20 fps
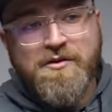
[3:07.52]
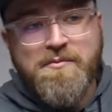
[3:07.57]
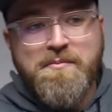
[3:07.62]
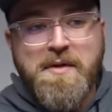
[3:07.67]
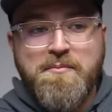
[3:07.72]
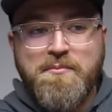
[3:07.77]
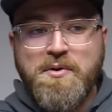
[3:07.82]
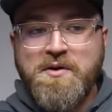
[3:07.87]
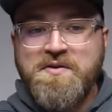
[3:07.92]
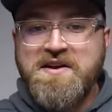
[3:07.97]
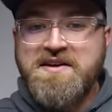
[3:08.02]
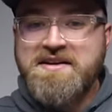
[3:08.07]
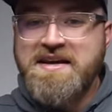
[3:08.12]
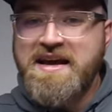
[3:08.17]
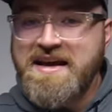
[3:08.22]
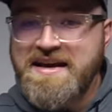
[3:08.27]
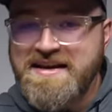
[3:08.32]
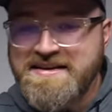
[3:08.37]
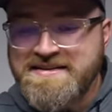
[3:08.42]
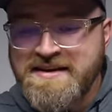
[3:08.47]
Remember the
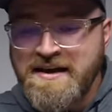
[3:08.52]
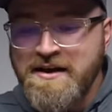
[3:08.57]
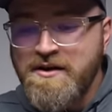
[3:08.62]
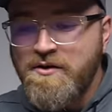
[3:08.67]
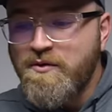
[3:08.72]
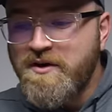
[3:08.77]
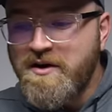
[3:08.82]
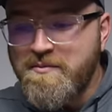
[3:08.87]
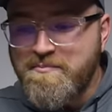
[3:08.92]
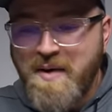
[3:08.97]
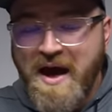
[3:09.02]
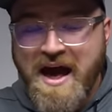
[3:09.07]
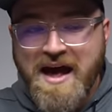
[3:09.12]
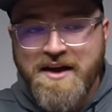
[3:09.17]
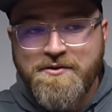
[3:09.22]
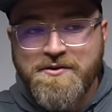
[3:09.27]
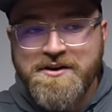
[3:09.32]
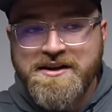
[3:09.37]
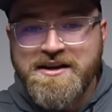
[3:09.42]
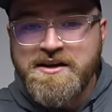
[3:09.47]
days when a
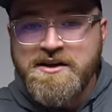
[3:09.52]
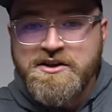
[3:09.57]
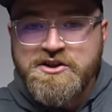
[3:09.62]
battery